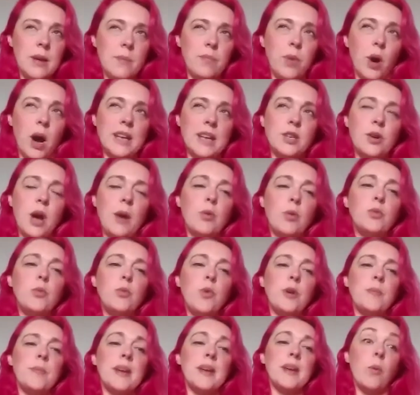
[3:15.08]
But I wouldn't
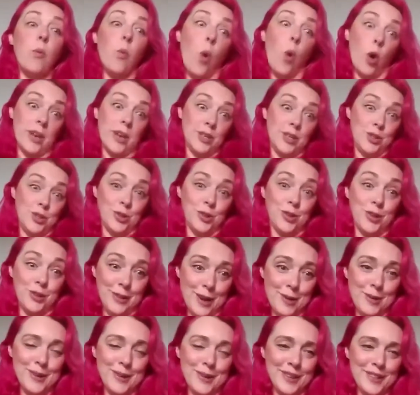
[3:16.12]
want to be what is your
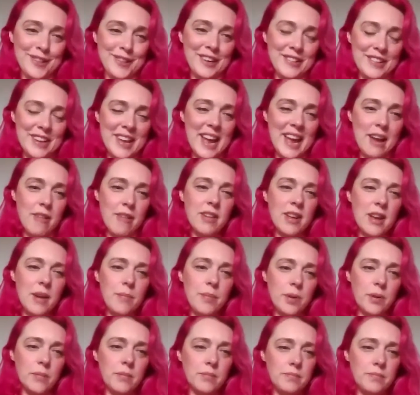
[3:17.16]
local authority area,
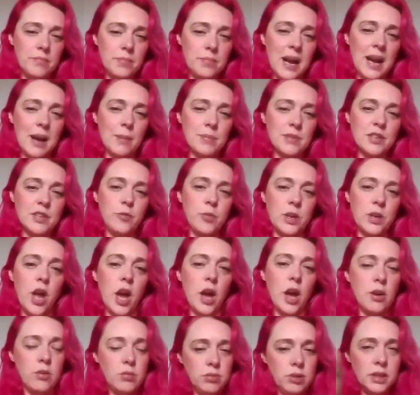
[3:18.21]
but perhaps if we
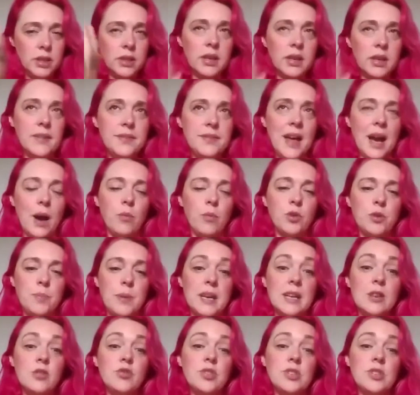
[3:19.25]
know, that would
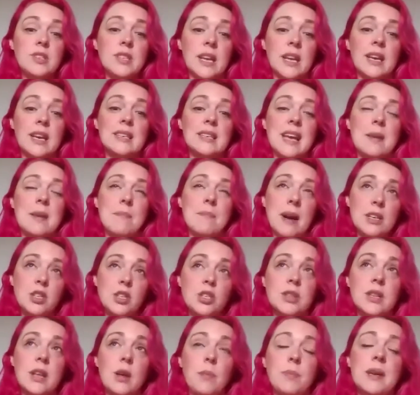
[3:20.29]
be interesting, because I
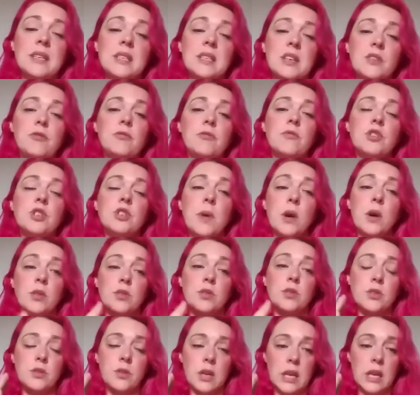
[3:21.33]
imagine there'll be a different
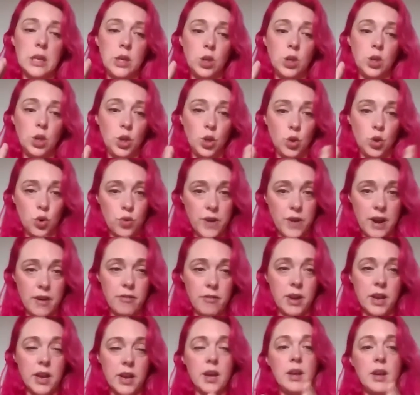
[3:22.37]
response in your
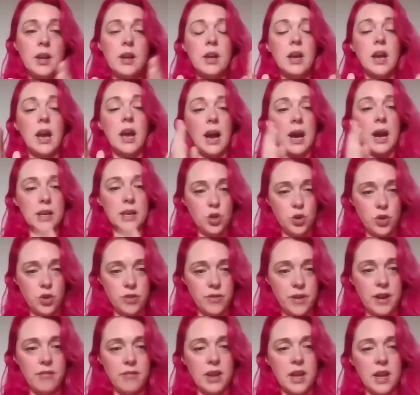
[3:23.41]
area and
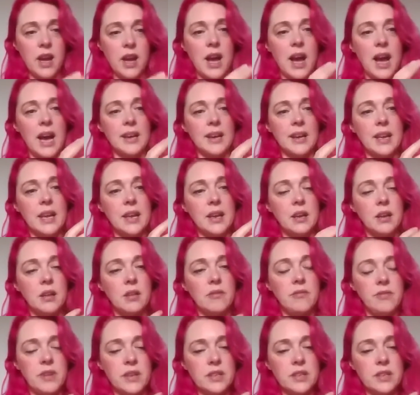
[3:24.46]
your area and in.